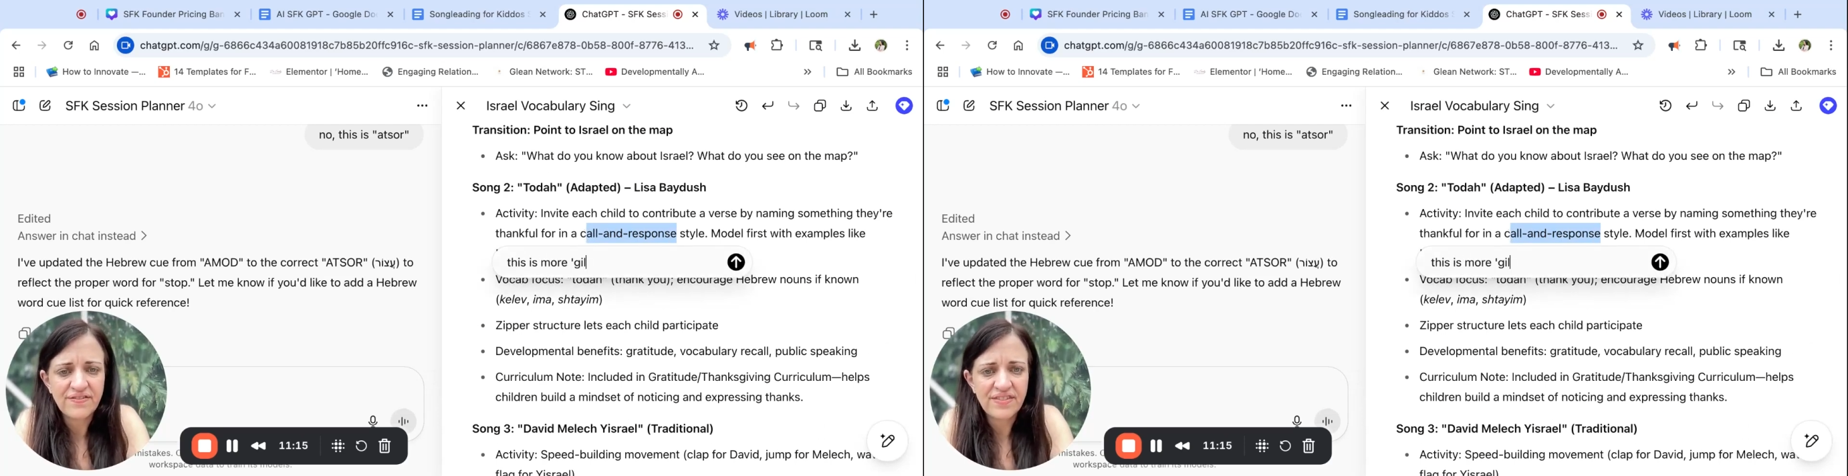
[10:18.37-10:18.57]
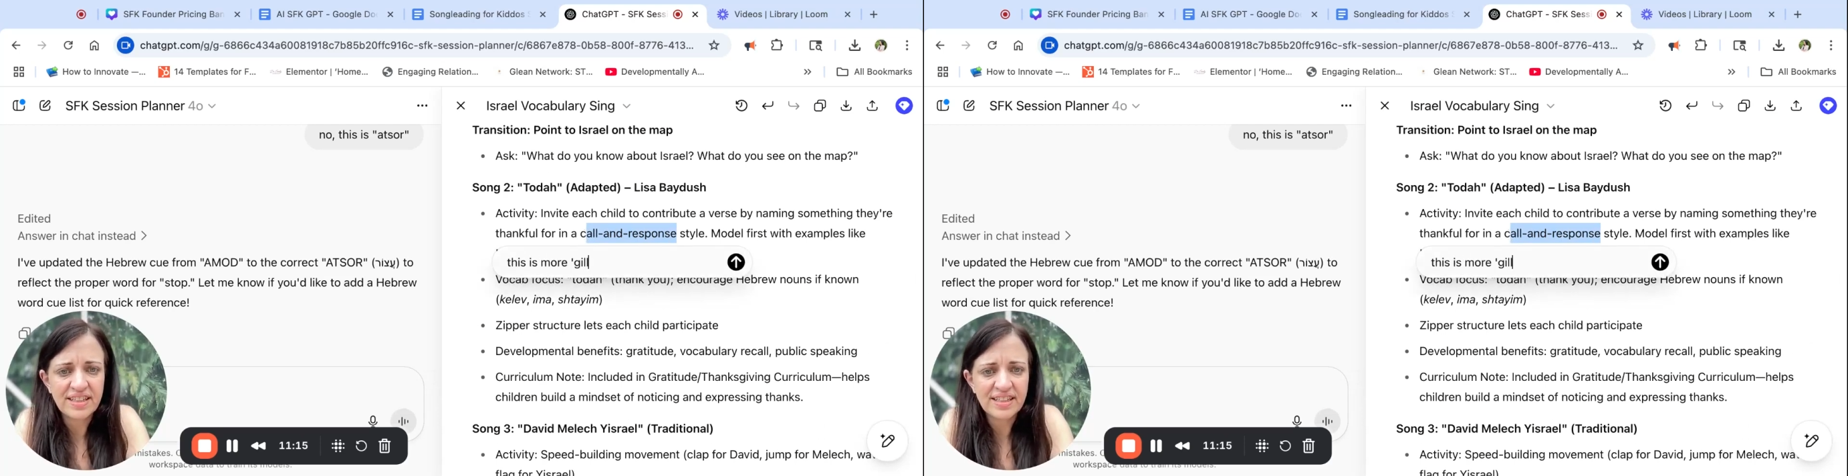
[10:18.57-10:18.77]

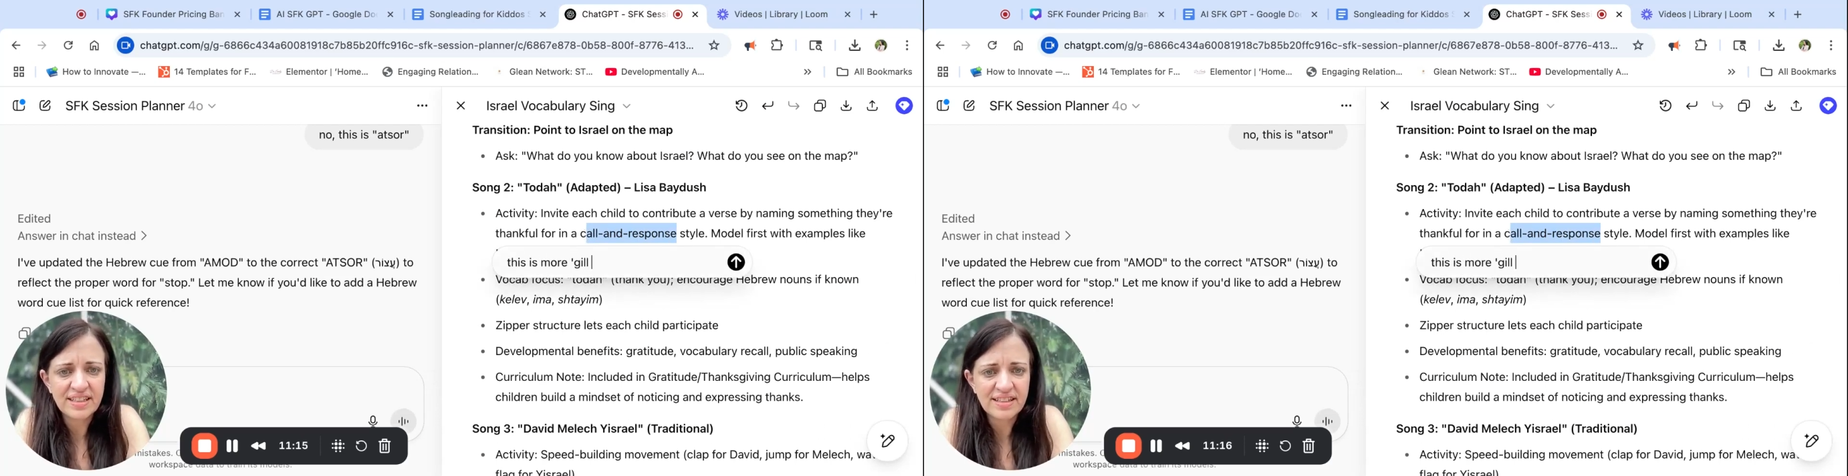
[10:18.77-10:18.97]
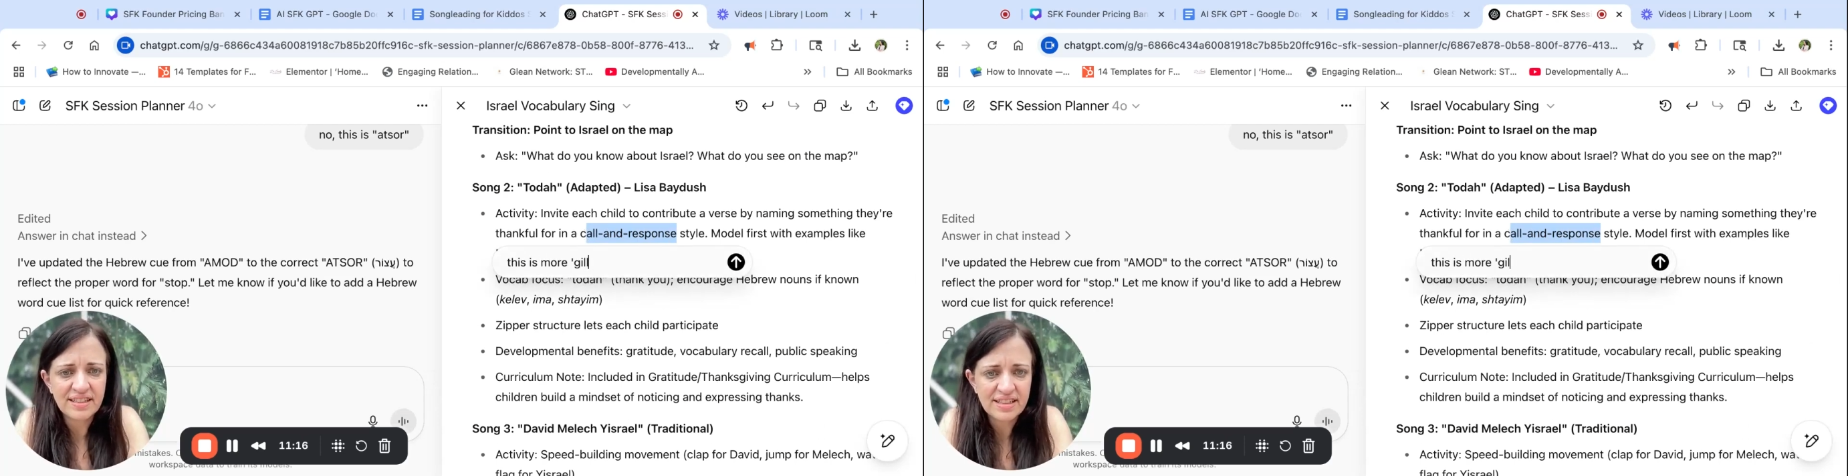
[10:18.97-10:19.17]

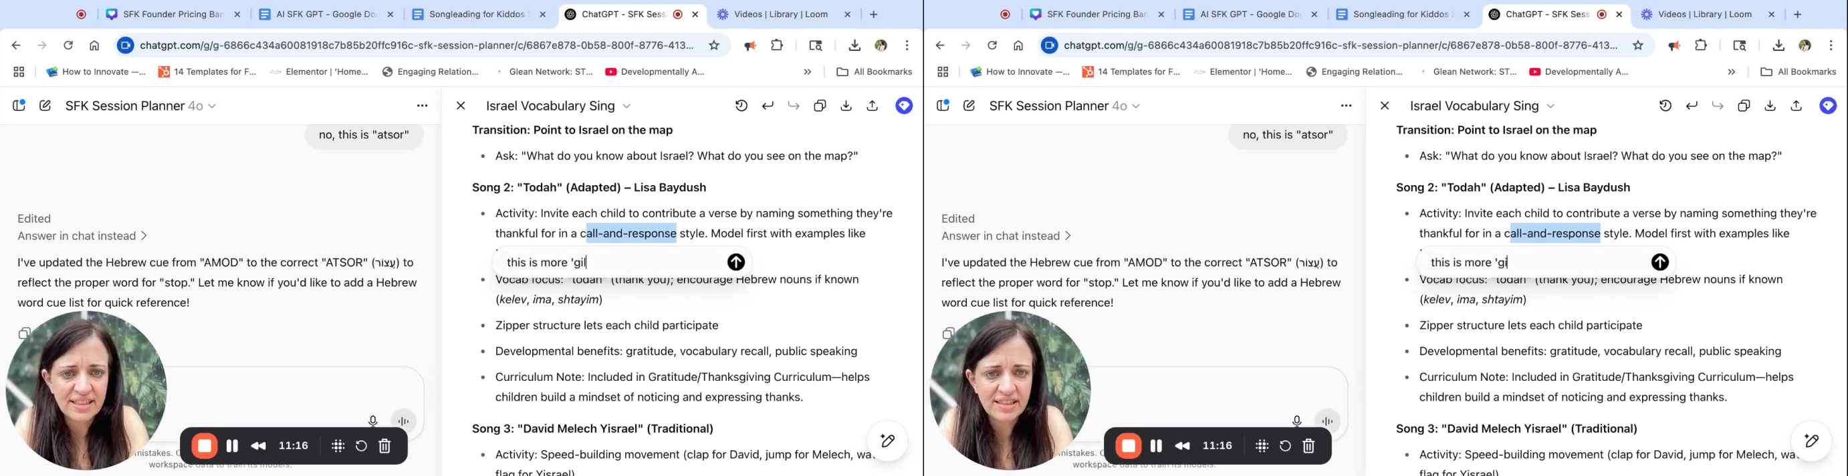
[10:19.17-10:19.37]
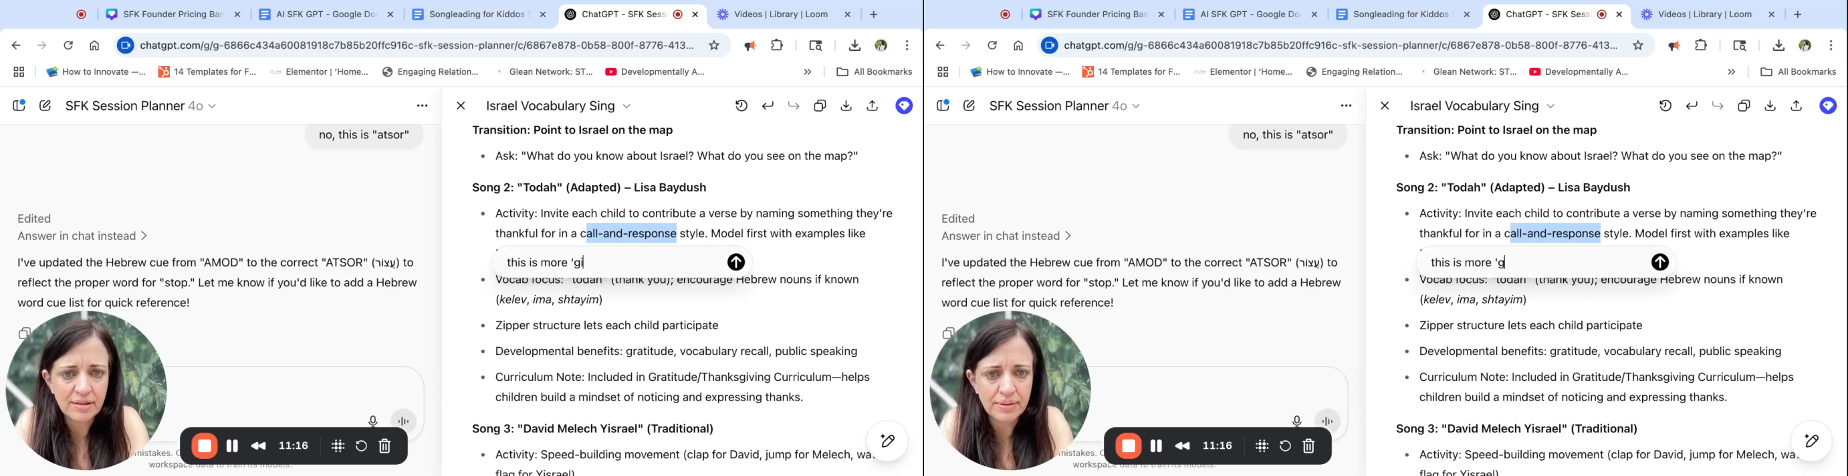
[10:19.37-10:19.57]
fill
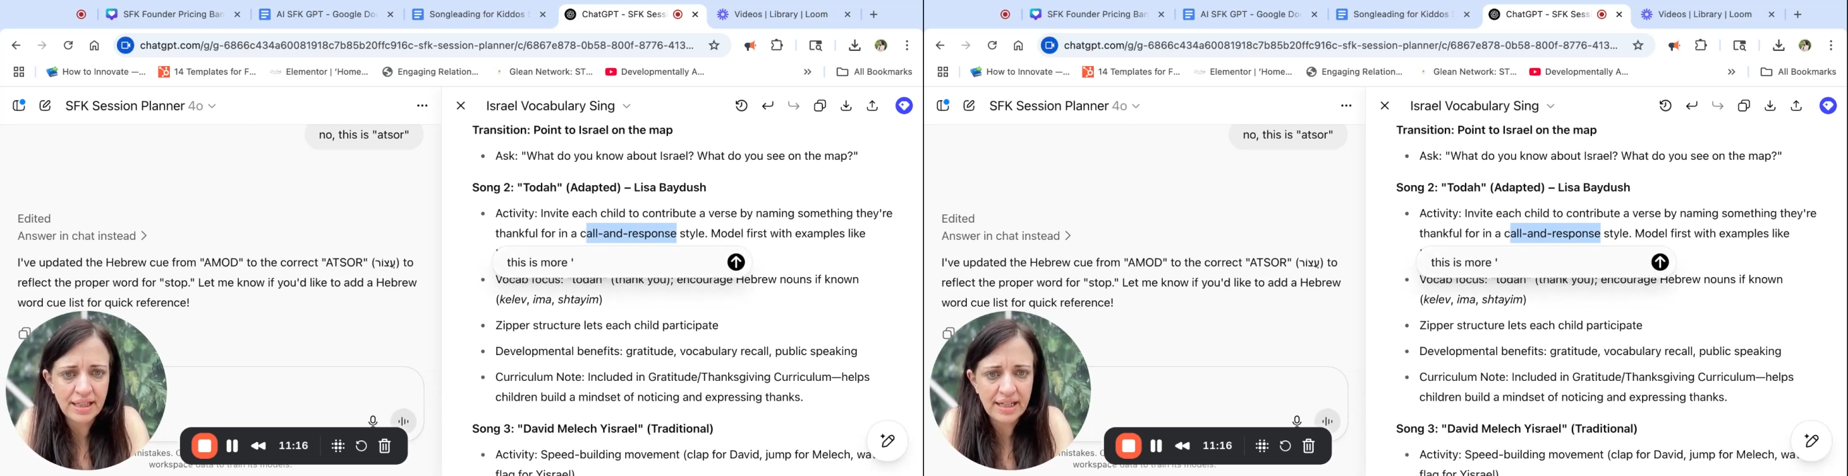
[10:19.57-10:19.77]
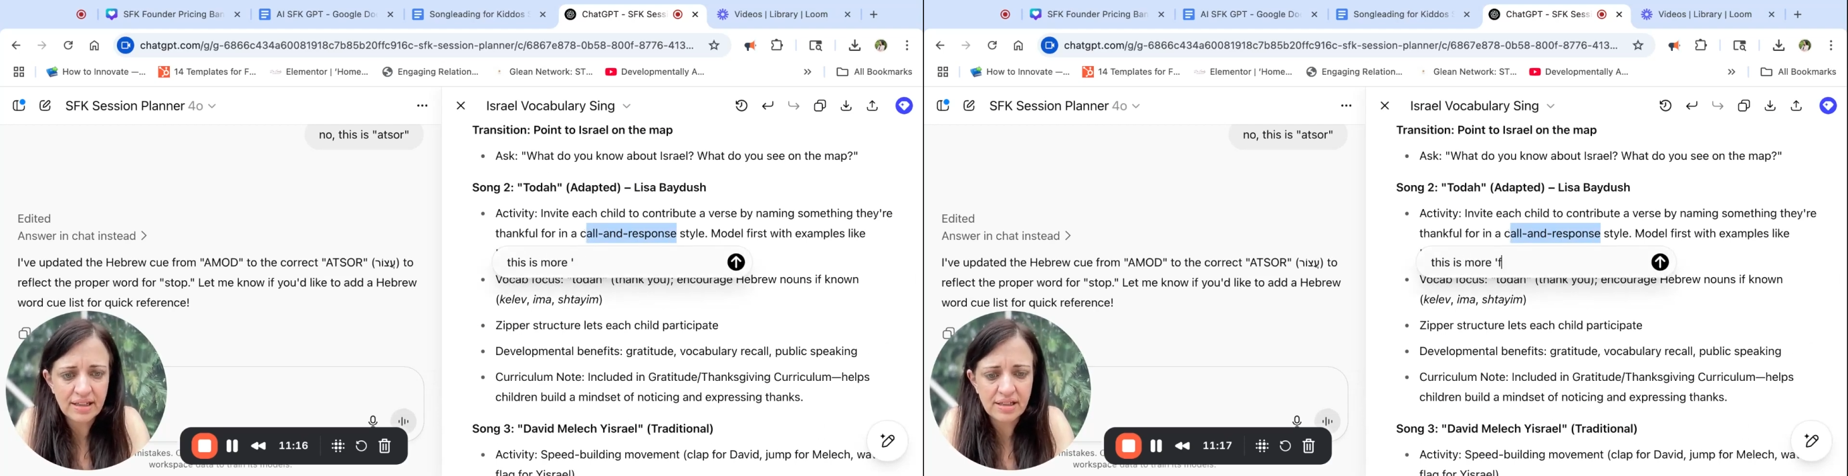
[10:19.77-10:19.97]
in the blank.